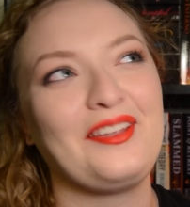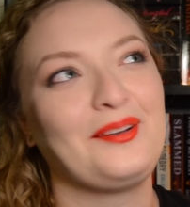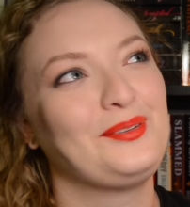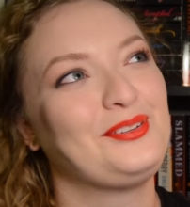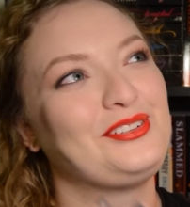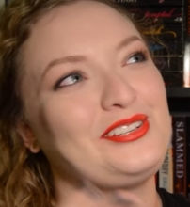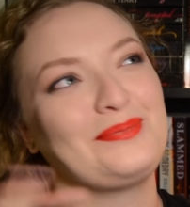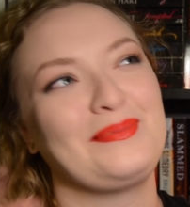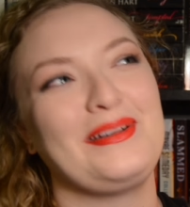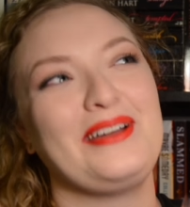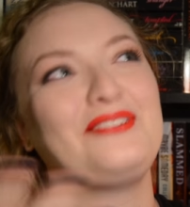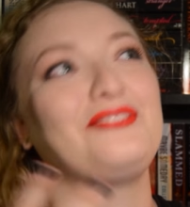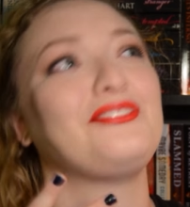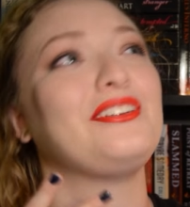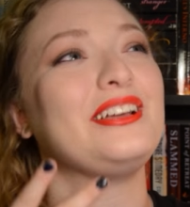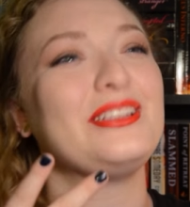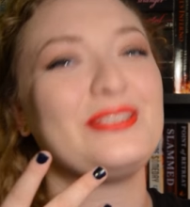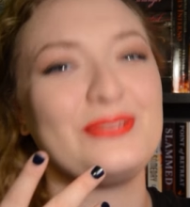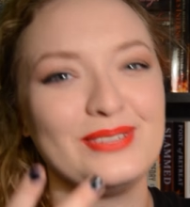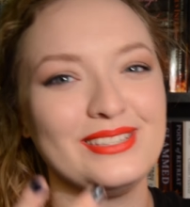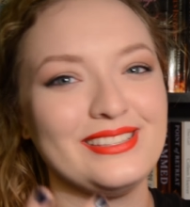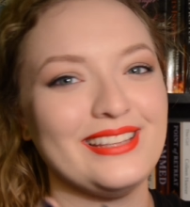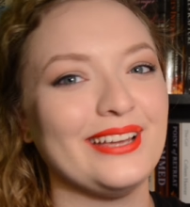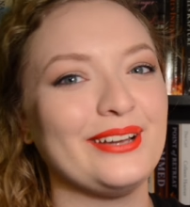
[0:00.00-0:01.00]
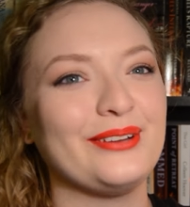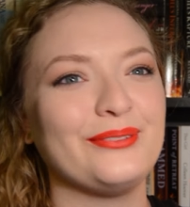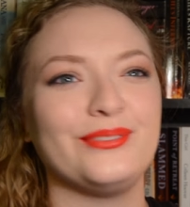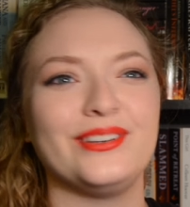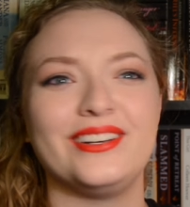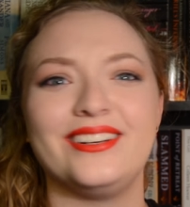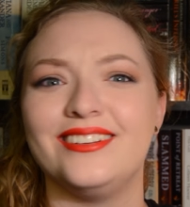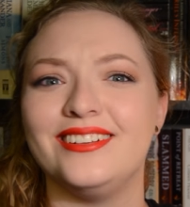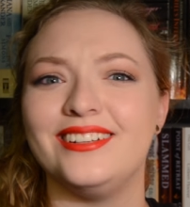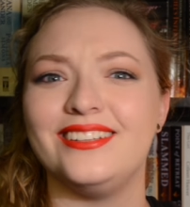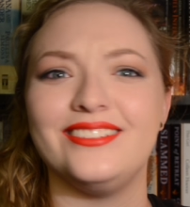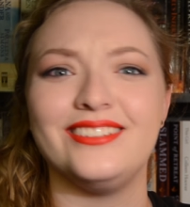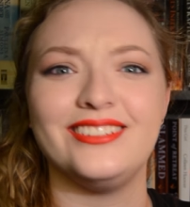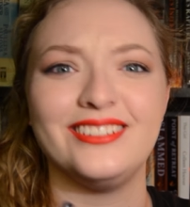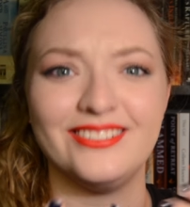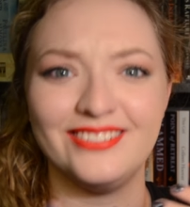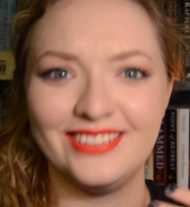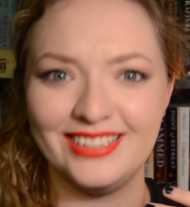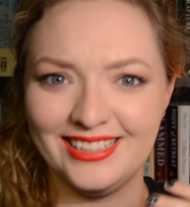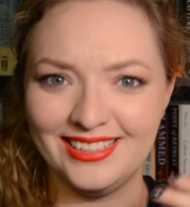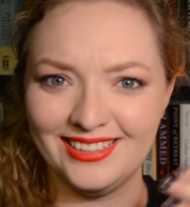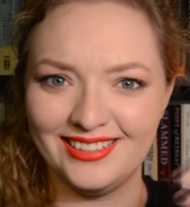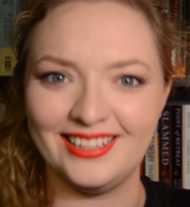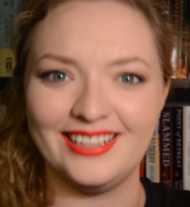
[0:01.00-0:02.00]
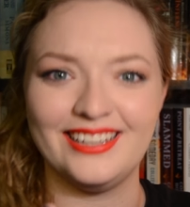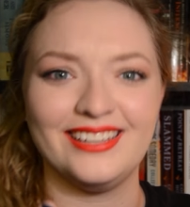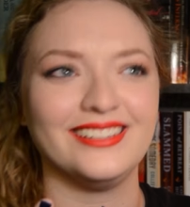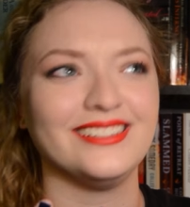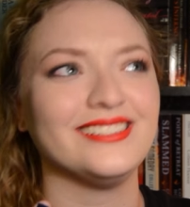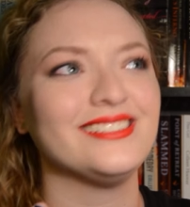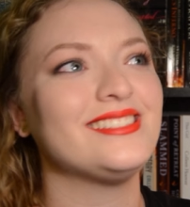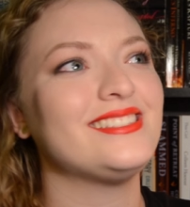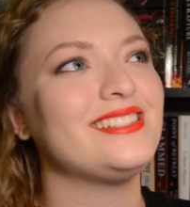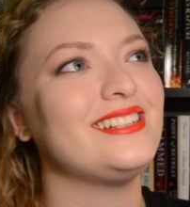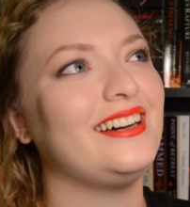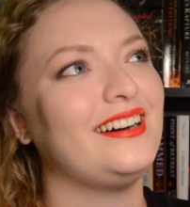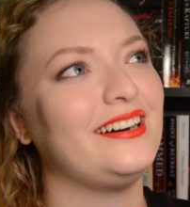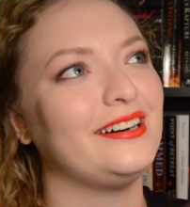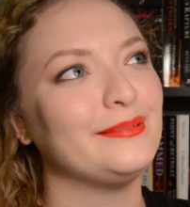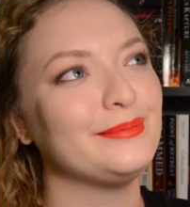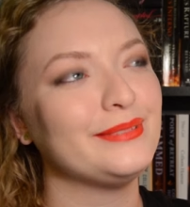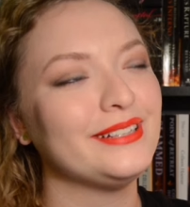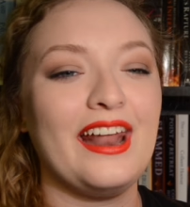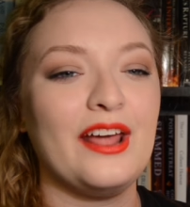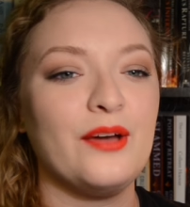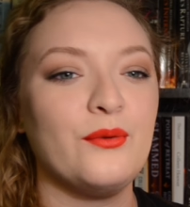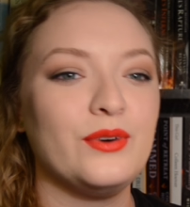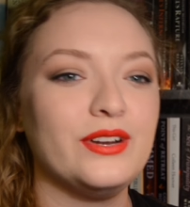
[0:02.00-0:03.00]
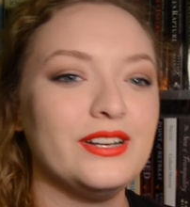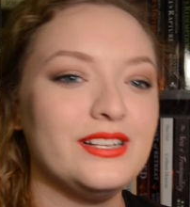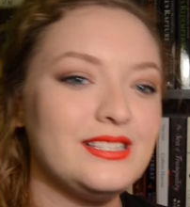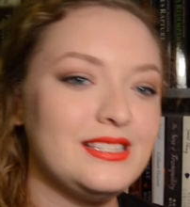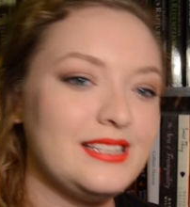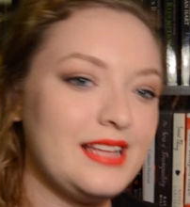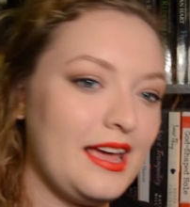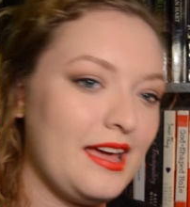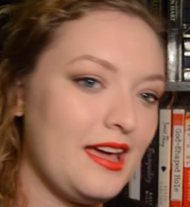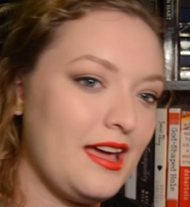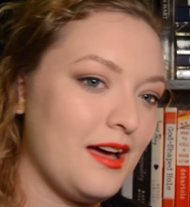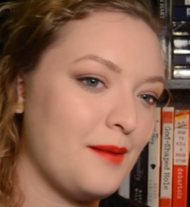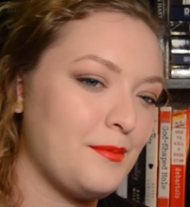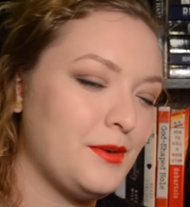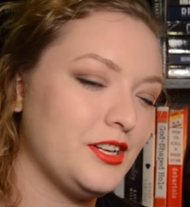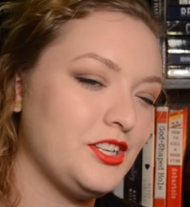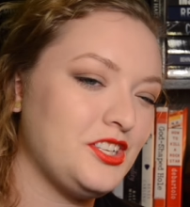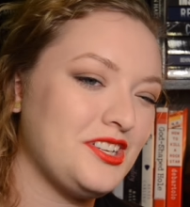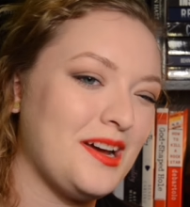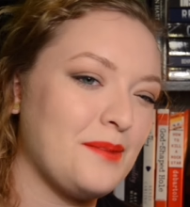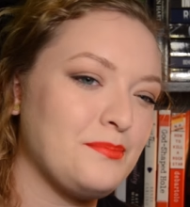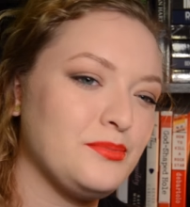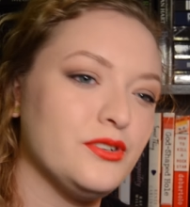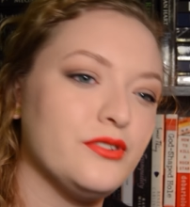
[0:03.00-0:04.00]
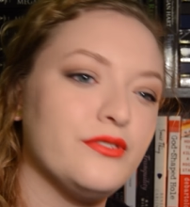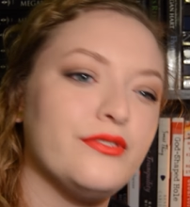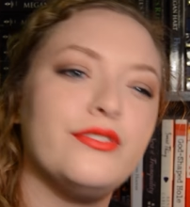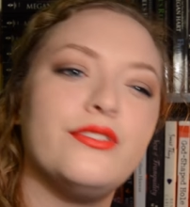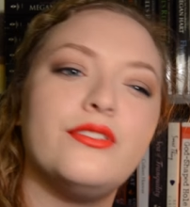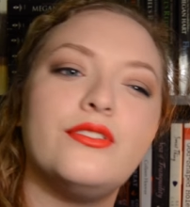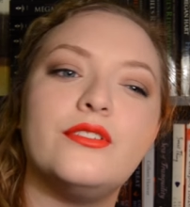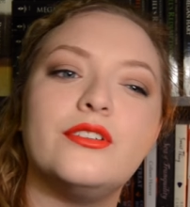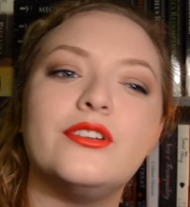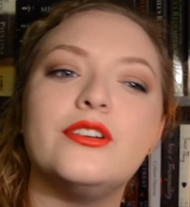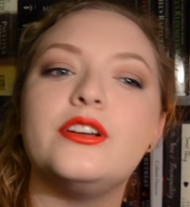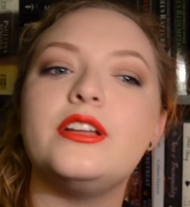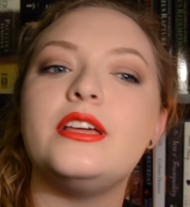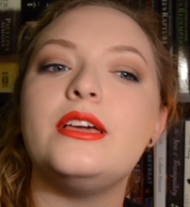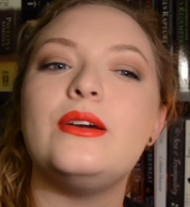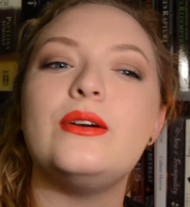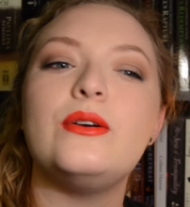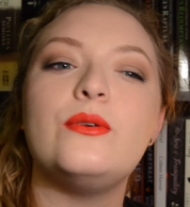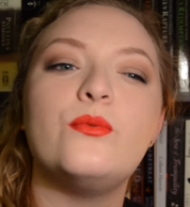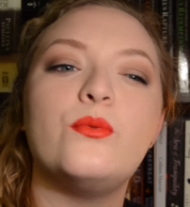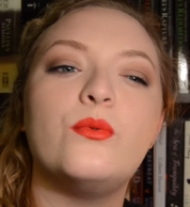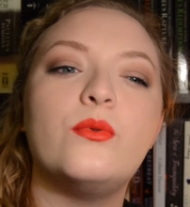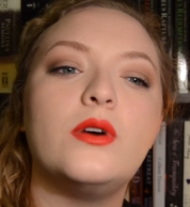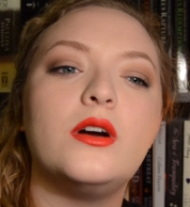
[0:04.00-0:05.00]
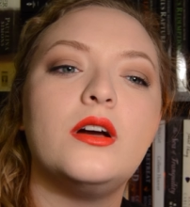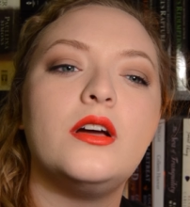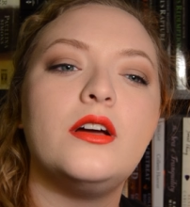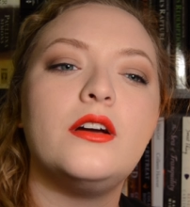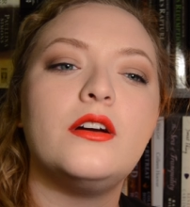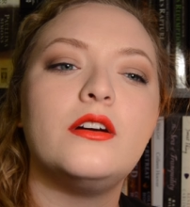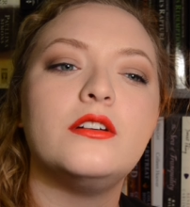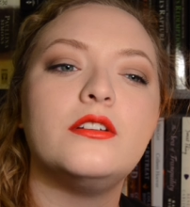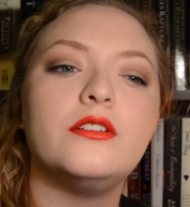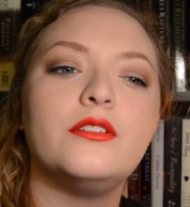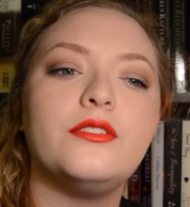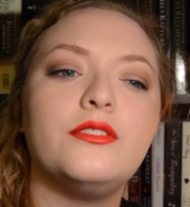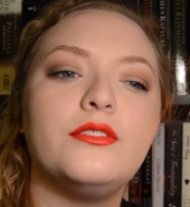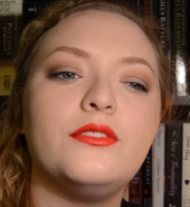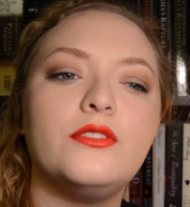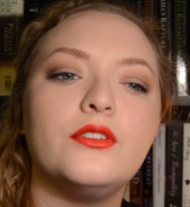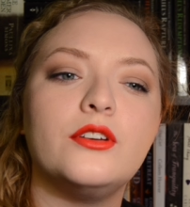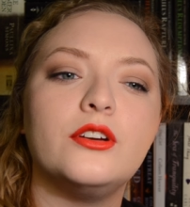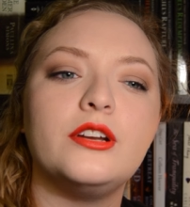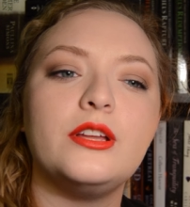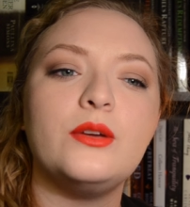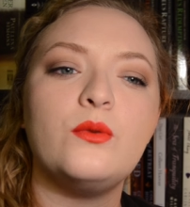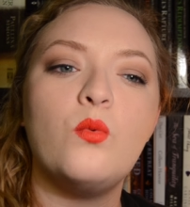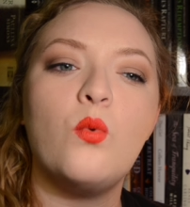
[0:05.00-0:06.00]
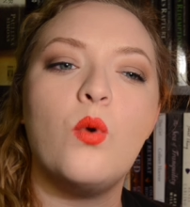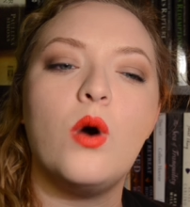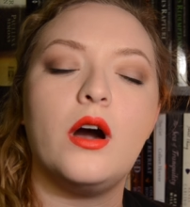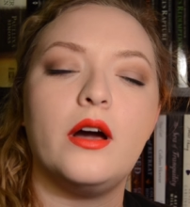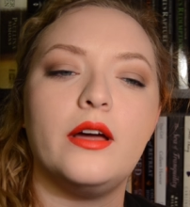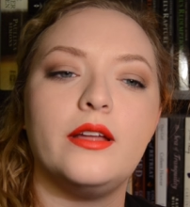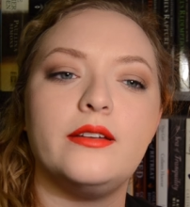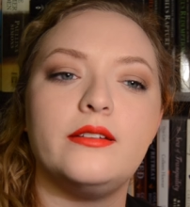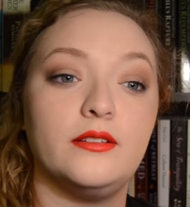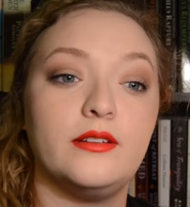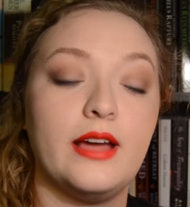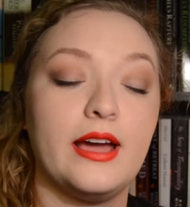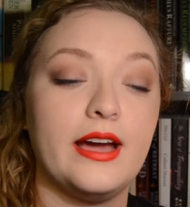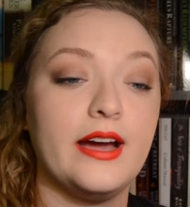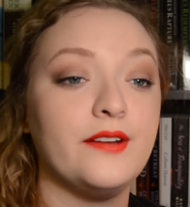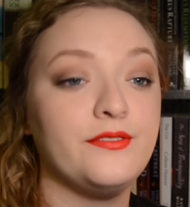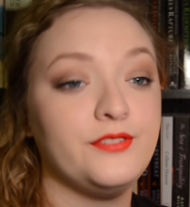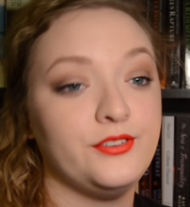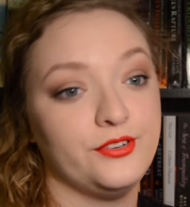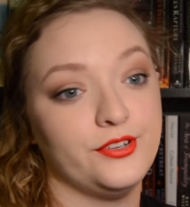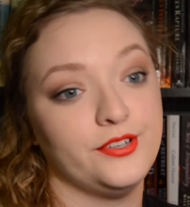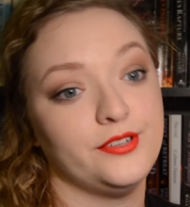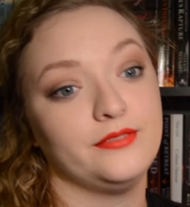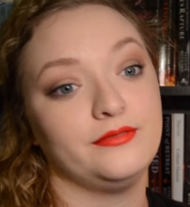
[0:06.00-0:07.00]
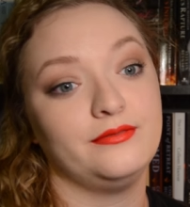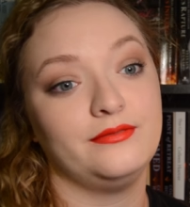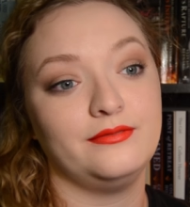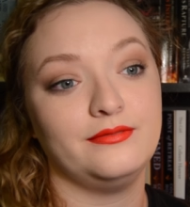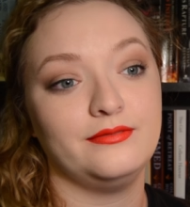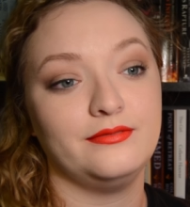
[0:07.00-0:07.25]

I'm sure my face was like, what are you doing? You gotta stop. I want to say I'm on chapter 30 or 31 after